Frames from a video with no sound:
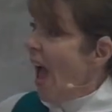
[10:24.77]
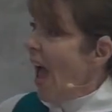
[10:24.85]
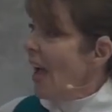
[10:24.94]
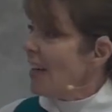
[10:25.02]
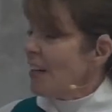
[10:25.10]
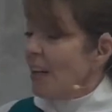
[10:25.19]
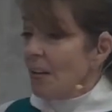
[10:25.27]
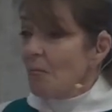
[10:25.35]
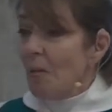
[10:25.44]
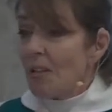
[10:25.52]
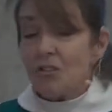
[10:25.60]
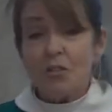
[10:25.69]
And
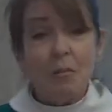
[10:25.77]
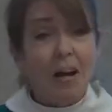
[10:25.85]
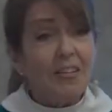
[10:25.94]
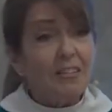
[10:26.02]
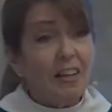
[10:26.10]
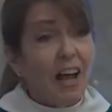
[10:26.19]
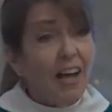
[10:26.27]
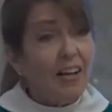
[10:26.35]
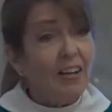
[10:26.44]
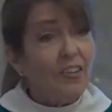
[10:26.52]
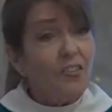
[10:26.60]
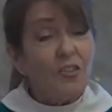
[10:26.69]
much to my delight,
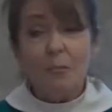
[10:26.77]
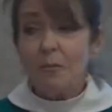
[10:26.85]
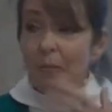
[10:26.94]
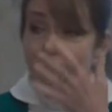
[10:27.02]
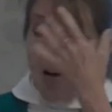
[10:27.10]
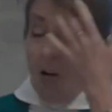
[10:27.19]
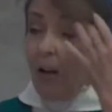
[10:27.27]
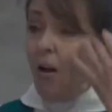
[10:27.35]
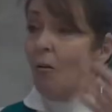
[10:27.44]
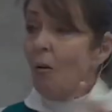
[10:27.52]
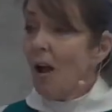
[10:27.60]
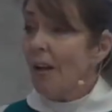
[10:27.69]
it seemed to be going all
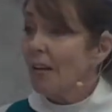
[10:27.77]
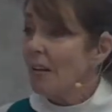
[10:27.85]
right.